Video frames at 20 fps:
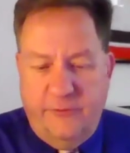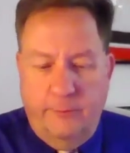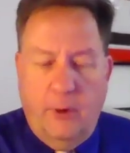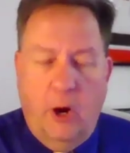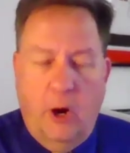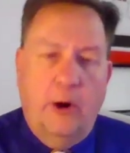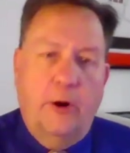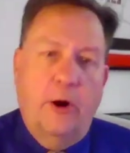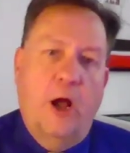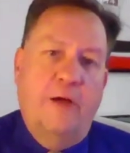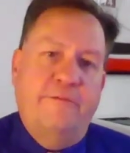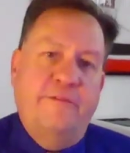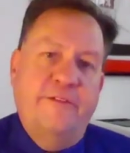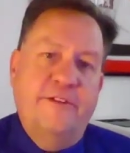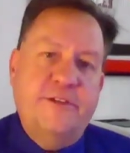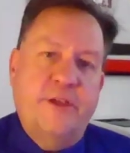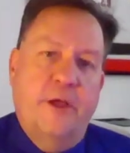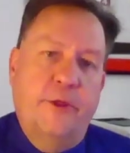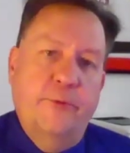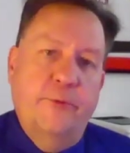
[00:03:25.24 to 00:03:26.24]
From our
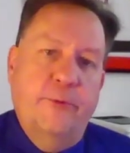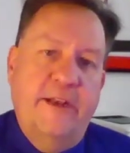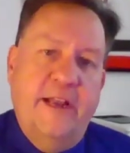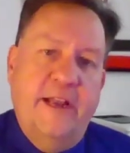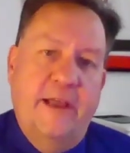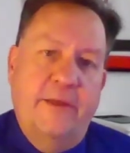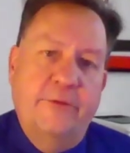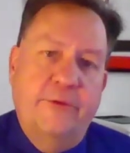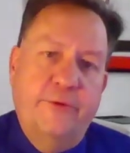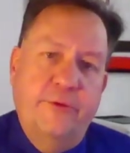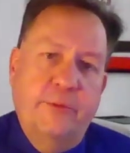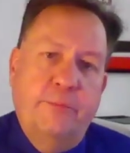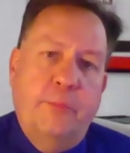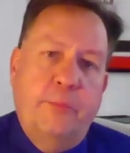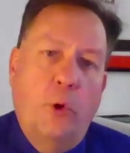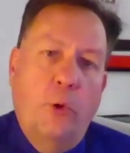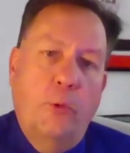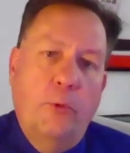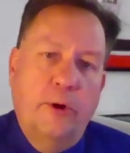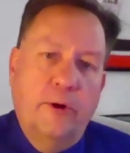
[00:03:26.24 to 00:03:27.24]
office all the way down through the
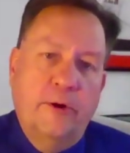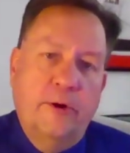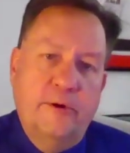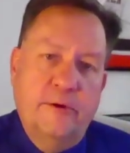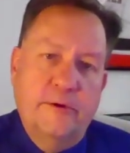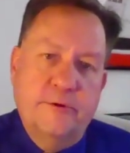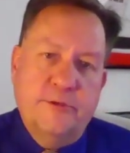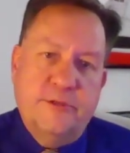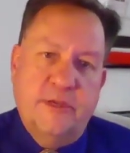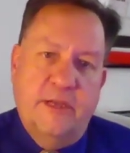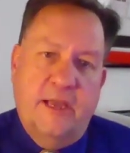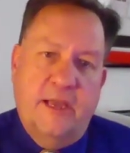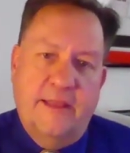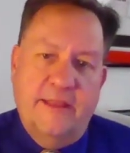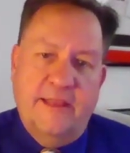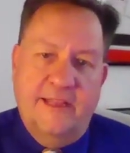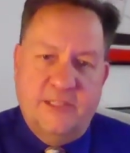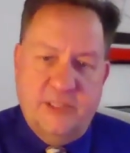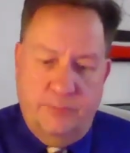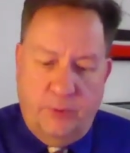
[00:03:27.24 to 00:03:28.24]
poll workers,
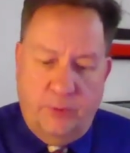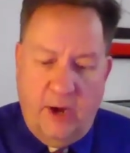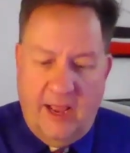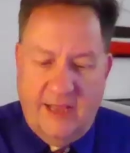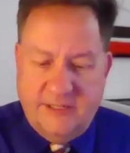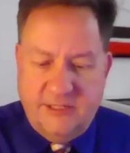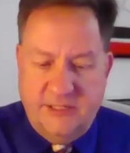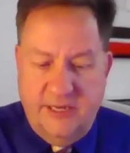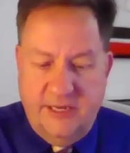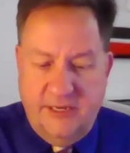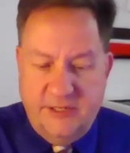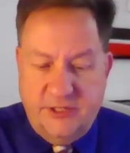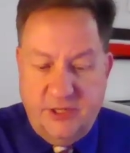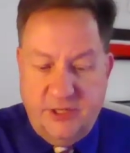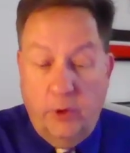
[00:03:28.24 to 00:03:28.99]
that's a process.